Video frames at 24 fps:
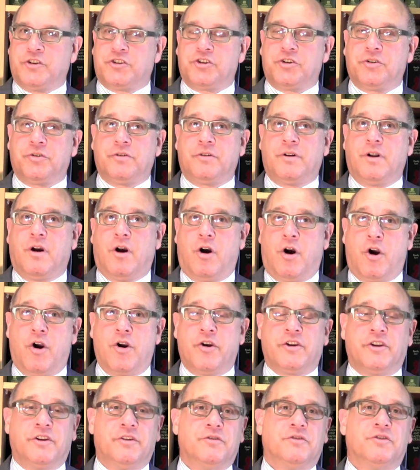Richard
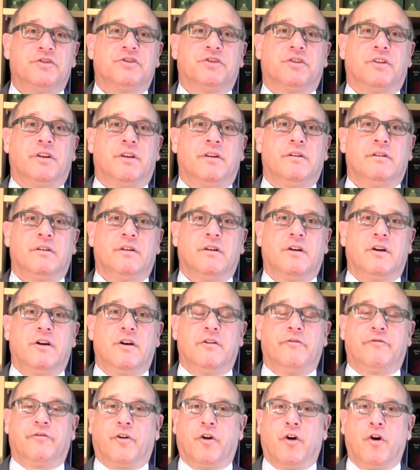R. Uslan,
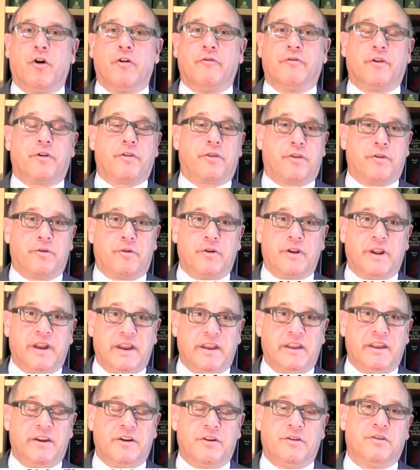for over 30
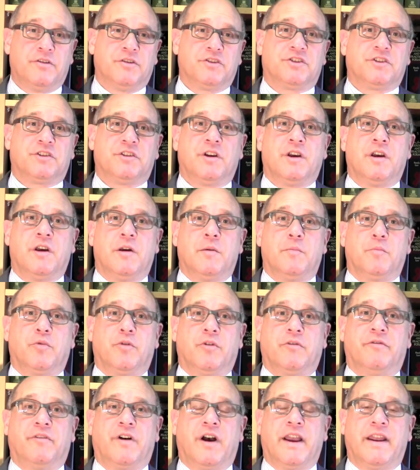years
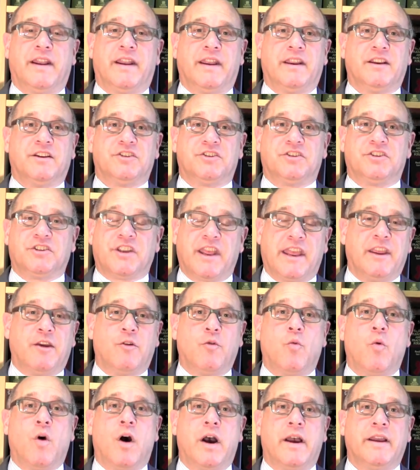providing
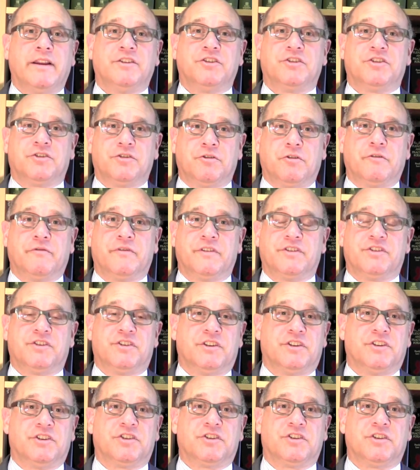statewide
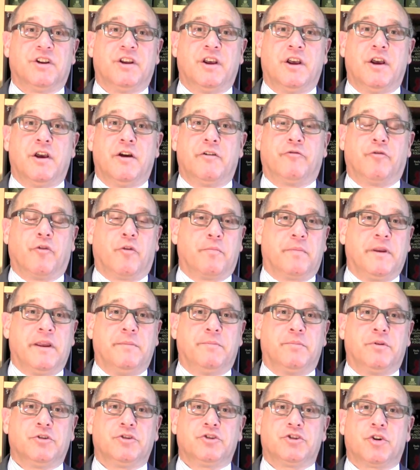services for
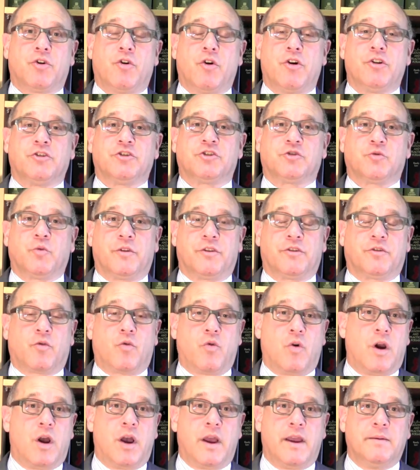people charged with
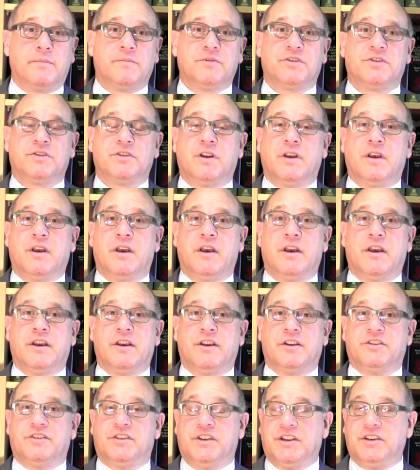crimes,
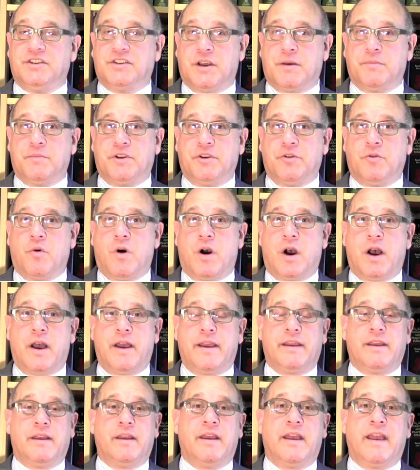
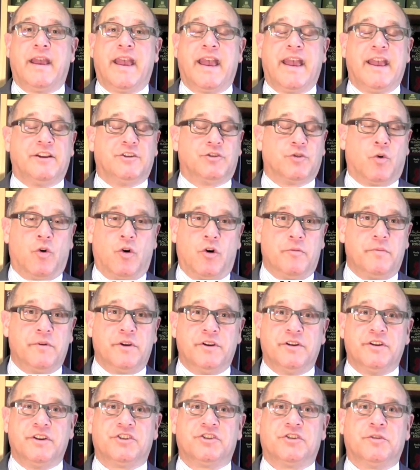DWI, and all
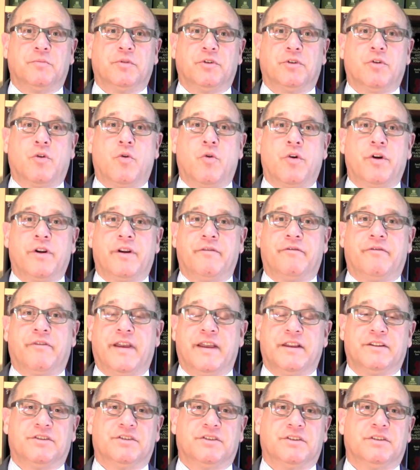municipal court
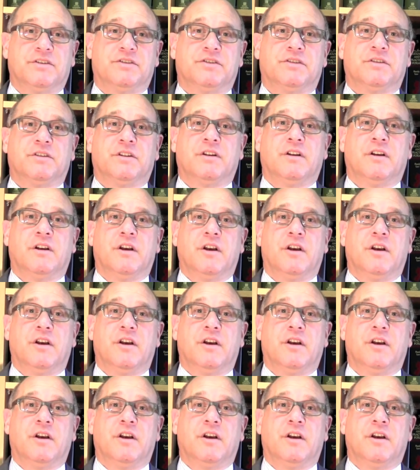offenses.